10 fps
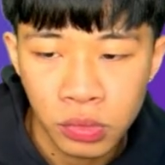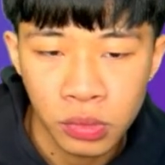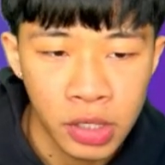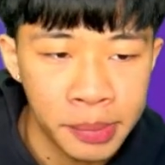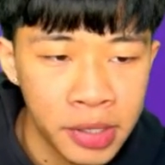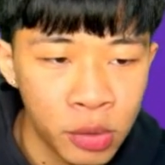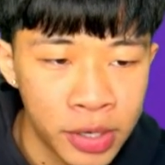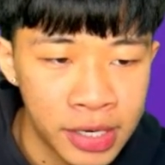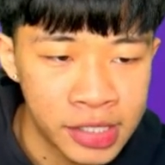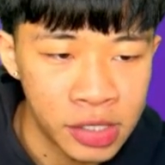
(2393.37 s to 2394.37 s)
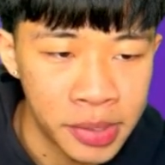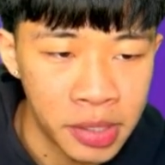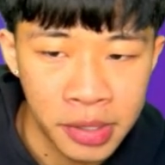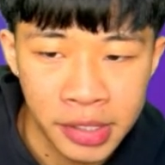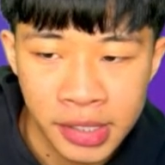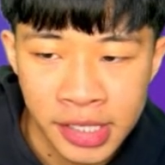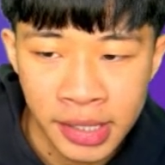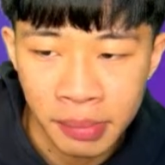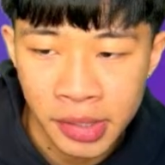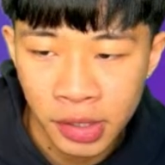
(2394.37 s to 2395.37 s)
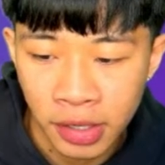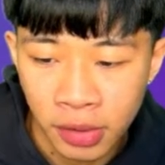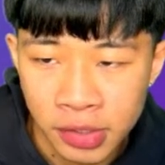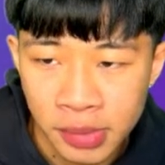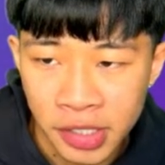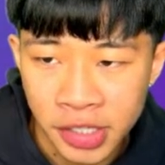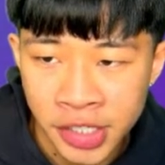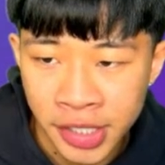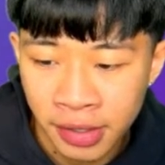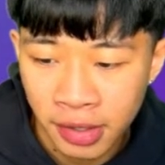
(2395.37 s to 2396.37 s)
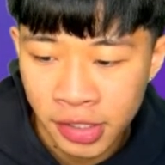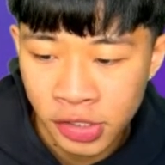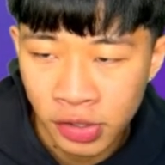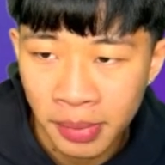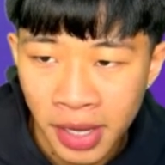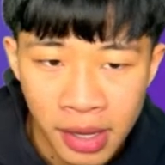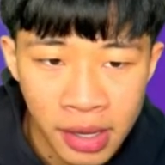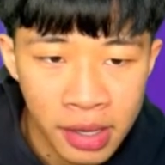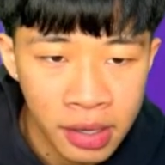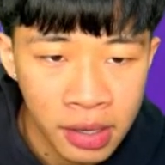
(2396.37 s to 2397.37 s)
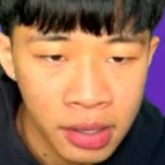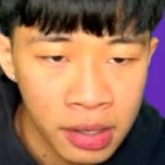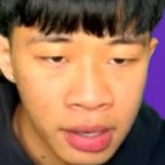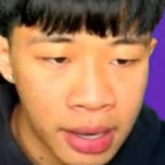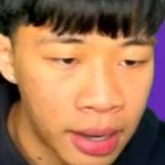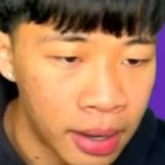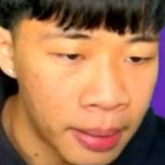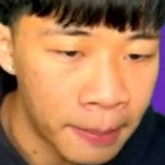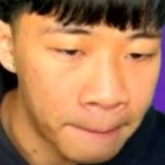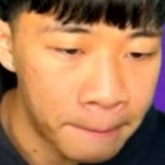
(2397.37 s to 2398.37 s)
Let me quickly zoom in on my team. This kind of looks a bit shit on stream. Kluivert,